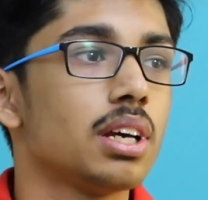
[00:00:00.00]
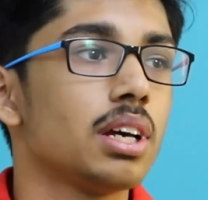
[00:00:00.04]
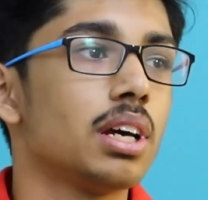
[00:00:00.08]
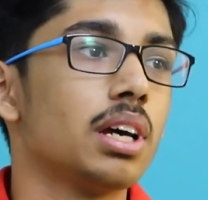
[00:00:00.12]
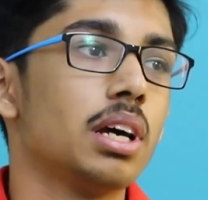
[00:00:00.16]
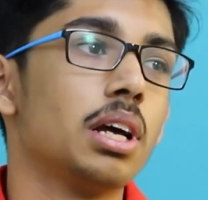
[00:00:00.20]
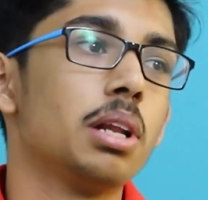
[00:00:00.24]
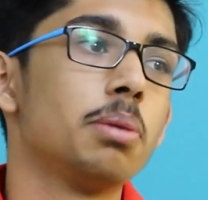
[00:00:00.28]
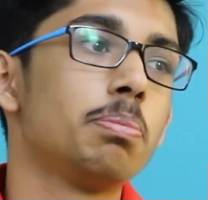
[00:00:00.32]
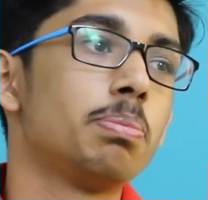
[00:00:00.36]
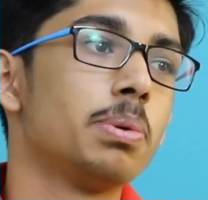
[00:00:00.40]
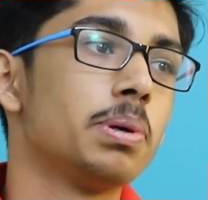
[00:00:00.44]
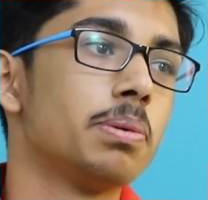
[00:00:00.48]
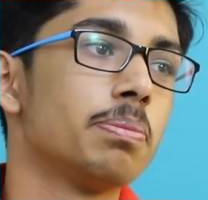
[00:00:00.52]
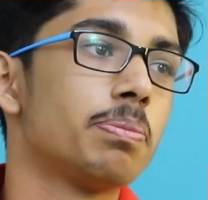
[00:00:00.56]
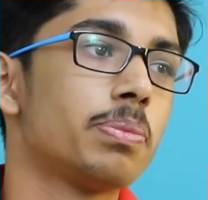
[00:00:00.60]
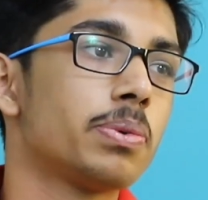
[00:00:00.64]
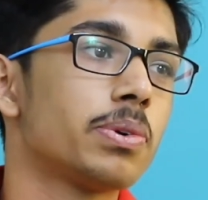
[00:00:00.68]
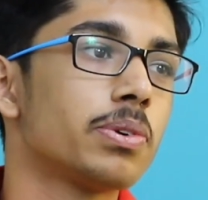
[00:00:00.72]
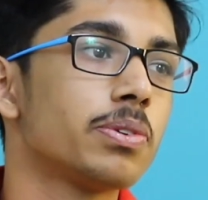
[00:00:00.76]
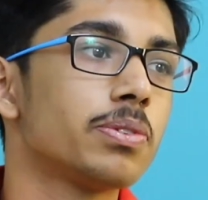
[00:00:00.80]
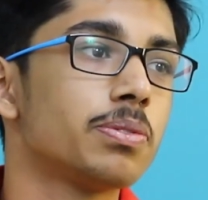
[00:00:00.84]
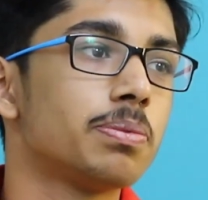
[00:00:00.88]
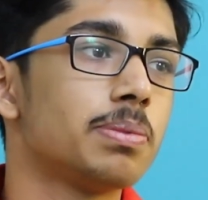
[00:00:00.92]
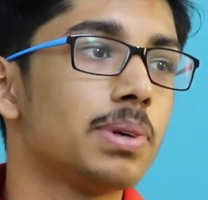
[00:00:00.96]
help
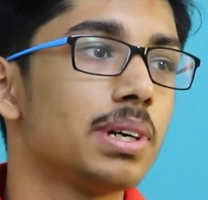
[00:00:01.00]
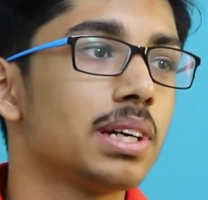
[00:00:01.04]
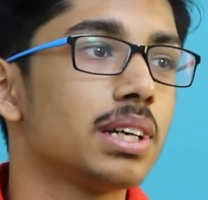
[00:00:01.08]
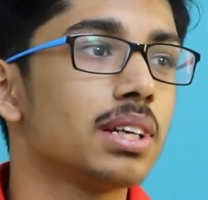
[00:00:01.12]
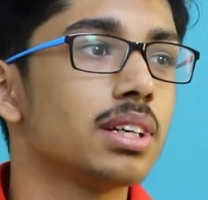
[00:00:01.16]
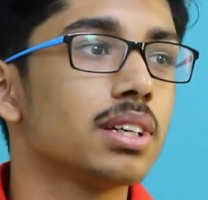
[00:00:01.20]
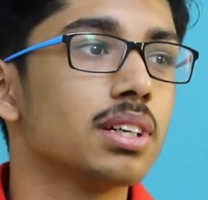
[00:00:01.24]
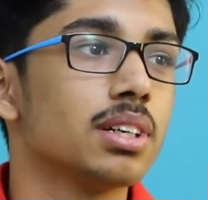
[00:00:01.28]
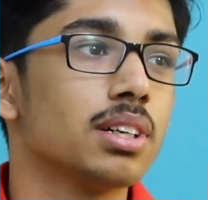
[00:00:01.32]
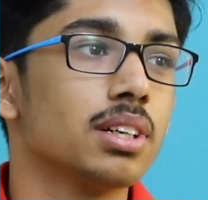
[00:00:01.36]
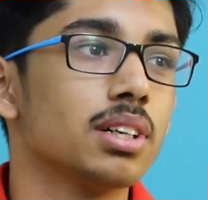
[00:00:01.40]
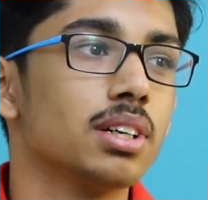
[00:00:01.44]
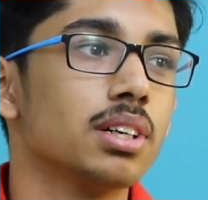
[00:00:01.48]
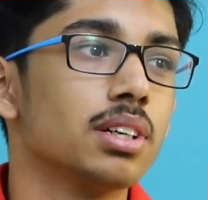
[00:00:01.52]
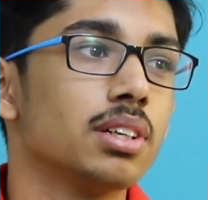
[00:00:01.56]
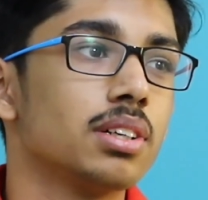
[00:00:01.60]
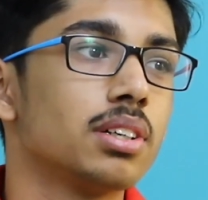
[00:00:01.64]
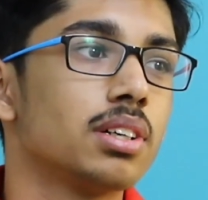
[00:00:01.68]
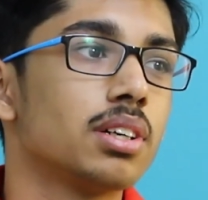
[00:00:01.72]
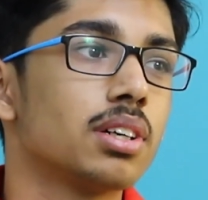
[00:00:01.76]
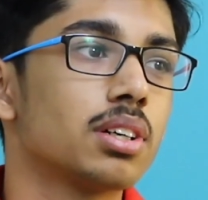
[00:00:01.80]
improve my